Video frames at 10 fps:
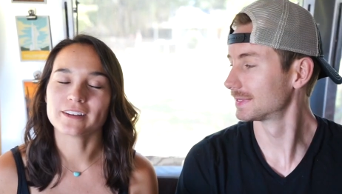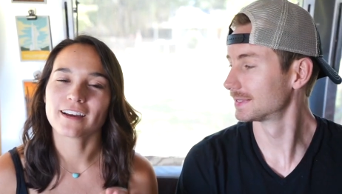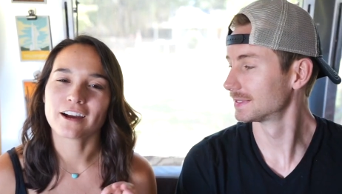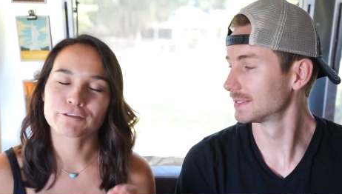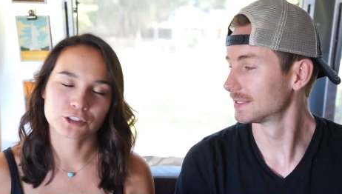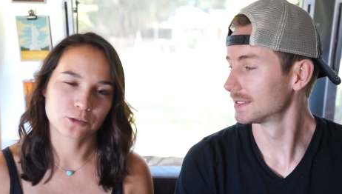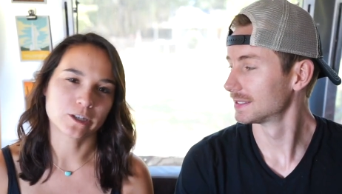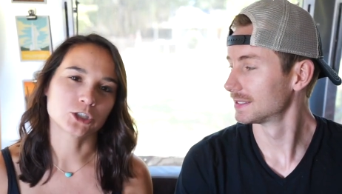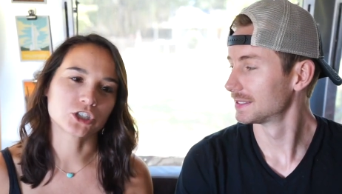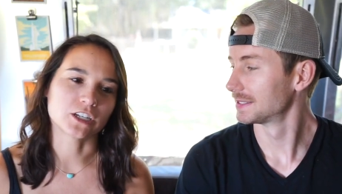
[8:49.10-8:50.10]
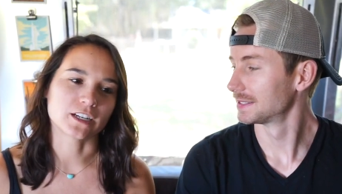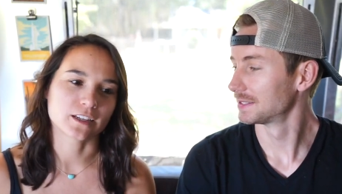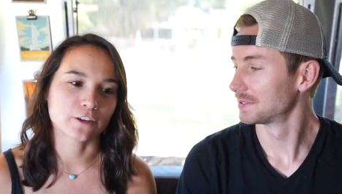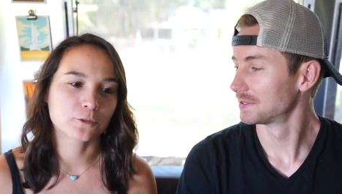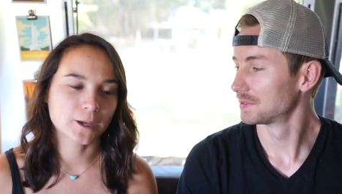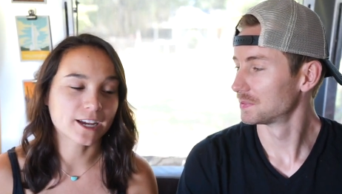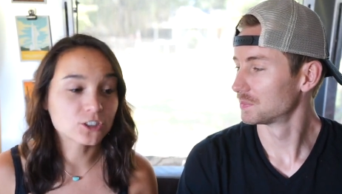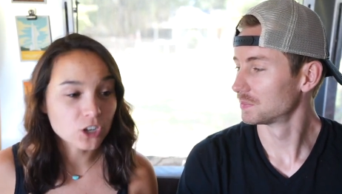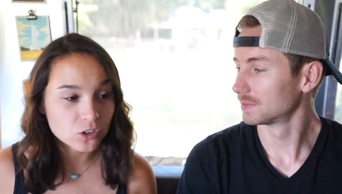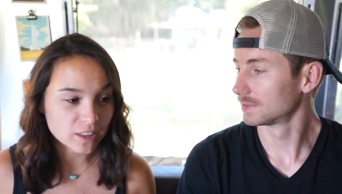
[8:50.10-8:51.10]
Speaker 1: now for the question. If we had
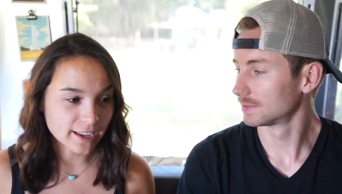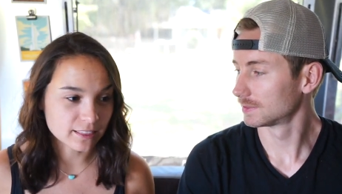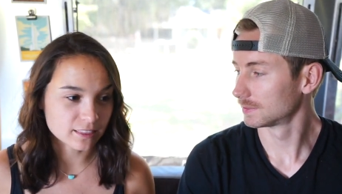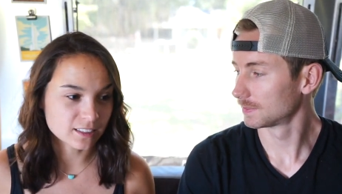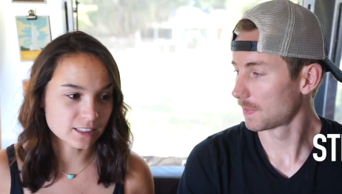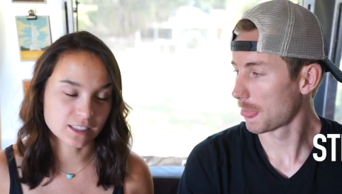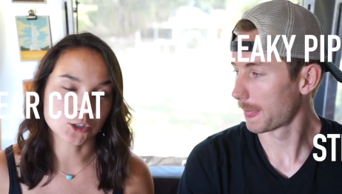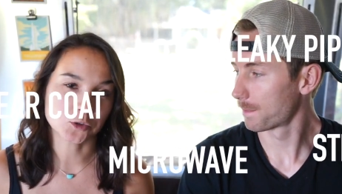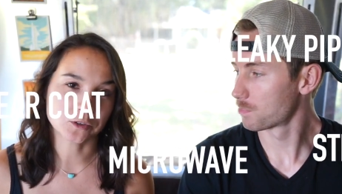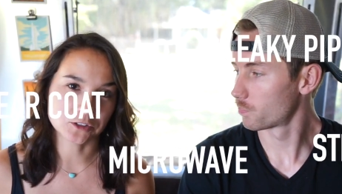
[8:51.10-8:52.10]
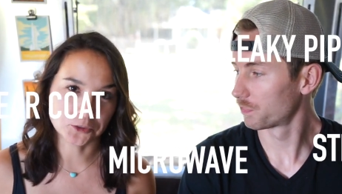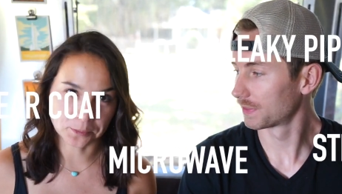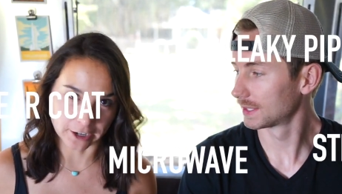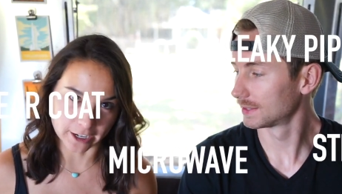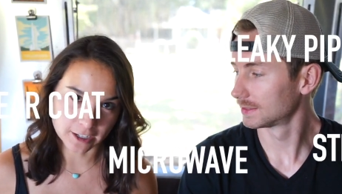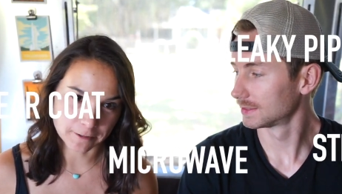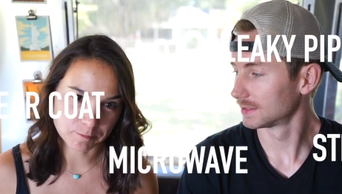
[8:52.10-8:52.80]
known that these things were going to break